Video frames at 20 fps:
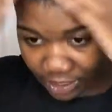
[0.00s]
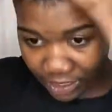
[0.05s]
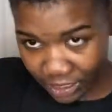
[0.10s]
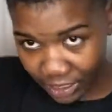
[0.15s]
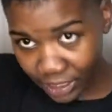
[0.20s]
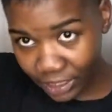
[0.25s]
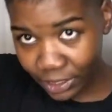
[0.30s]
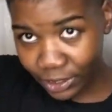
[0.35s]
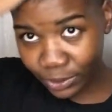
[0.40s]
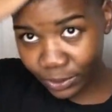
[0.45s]

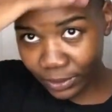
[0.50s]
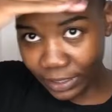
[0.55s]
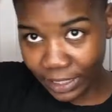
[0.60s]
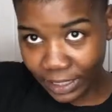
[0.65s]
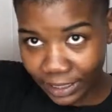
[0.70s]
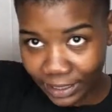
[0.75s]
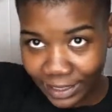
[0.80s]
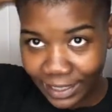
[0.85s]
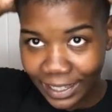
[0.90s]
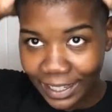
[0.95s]
and I don't
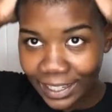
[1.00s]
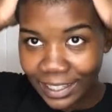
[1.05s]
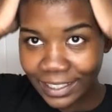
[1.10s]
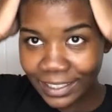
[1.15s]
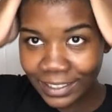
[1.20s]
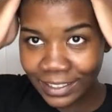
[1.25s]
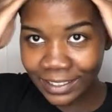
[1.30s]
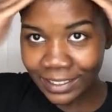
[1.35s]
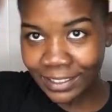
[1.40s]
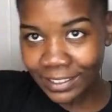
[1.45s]
like that.
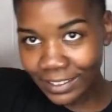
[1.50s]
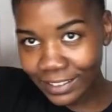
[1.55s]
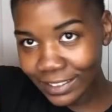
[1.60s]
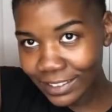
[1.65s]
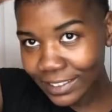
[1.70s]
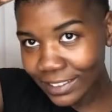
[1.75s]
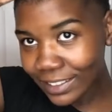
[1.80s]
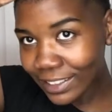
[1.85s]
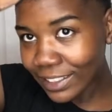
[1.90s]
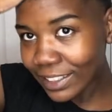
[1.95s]

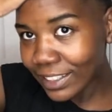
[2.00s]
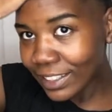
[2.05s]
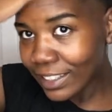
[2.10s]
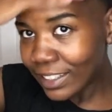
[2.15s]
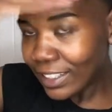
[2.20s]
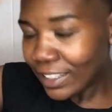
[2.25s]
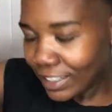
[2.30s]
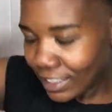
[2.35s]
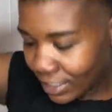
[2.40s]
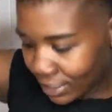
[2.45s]

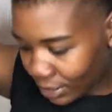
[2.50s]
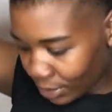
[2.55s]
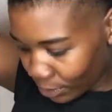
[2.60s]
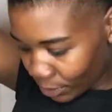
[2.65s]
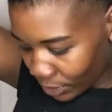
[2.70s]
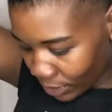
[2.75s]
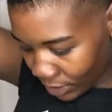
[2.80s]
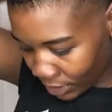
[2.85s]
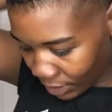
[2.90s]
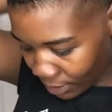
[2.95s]
So
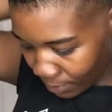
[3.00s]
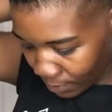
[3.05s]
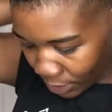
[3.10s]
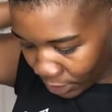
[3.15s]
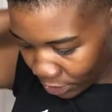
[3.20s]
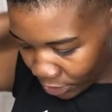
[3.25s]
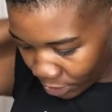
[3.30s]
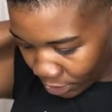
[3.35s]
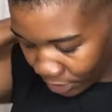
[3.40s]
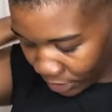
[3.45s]
we're just gonna
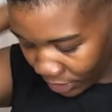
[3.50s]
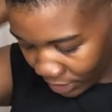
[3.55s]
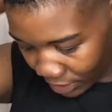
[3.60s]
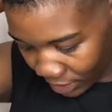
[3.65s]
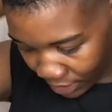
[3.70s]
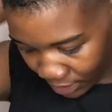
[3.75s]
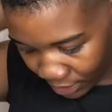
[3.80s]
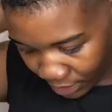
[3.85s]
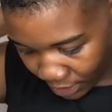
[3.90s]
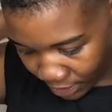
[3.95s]
make sure it's
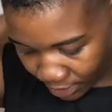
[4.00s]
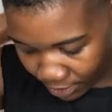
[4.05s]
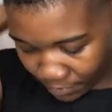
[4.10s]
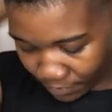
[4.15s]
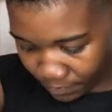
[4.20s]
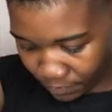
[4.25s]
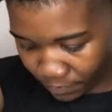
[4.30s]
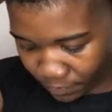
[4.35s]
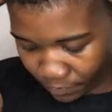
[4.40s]
in there.